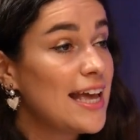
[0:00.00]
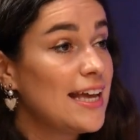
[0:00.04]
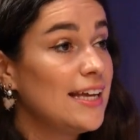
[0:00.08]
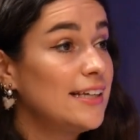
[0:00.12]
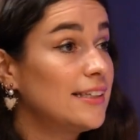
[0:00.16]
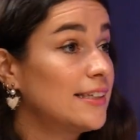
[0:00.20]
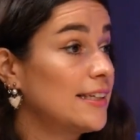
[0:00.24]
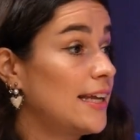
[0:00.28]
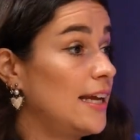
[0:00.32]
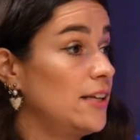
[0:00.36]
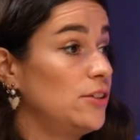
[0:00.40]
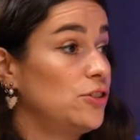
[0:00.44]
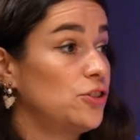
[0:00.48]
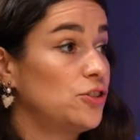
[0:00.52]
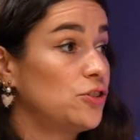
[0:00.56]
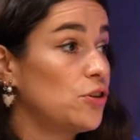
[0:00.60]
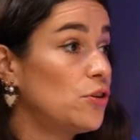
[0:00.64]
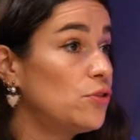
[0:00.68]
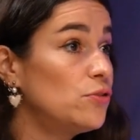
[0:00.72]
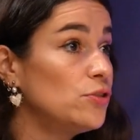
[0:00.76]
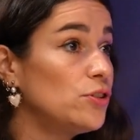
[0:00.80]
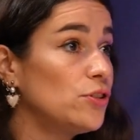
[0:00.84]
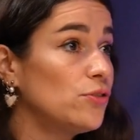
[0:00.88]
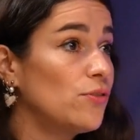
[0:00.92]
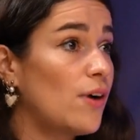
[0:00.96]
It can
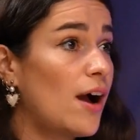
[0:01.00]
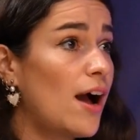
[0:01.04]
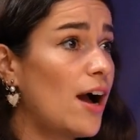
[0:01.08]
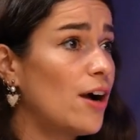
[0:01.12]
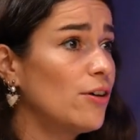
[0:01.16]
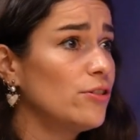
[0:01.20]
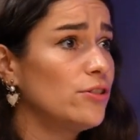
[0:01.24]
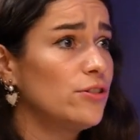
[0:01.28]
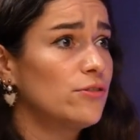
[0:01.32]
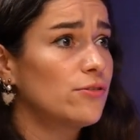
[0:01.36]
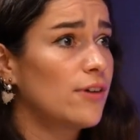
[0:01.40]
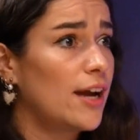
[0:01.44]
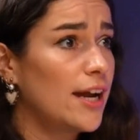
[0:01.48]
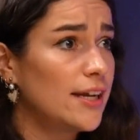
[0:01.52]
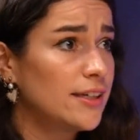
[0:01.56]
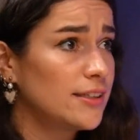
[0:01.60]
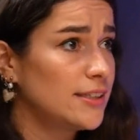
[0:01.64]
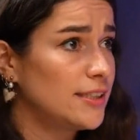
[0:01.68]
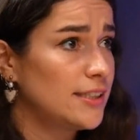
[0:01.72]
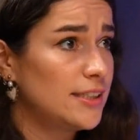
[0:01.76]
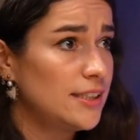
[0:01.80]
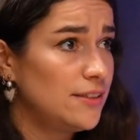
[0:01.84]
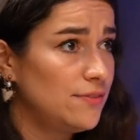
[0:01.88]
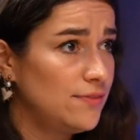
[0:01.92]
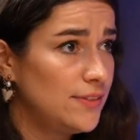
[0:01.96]
show you how you write a
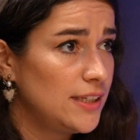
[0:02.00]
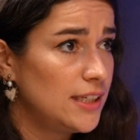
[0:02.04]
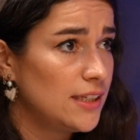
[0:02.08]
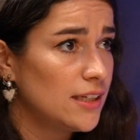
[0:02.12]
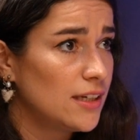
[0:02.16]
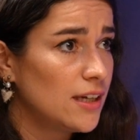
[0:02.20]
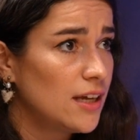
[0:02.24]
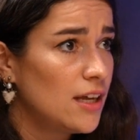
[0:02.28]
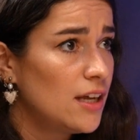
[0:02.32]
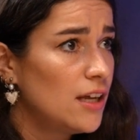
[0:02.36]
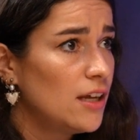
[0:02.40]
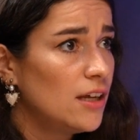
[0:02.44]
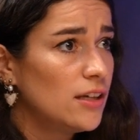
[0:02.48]
CV.